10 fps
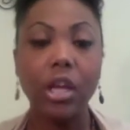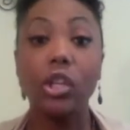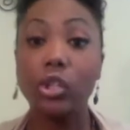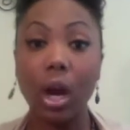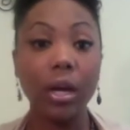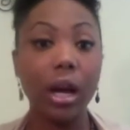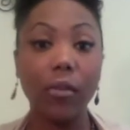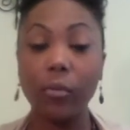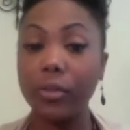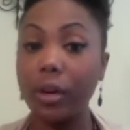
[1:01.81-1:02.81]
Starting
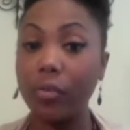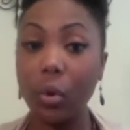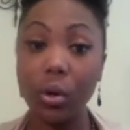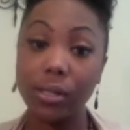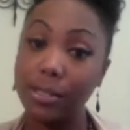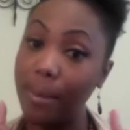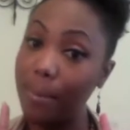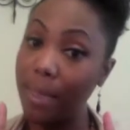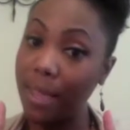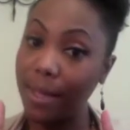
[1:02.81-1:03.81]
off with, of course,
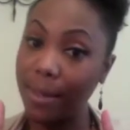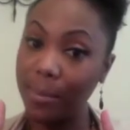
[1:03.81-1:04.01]
makeup.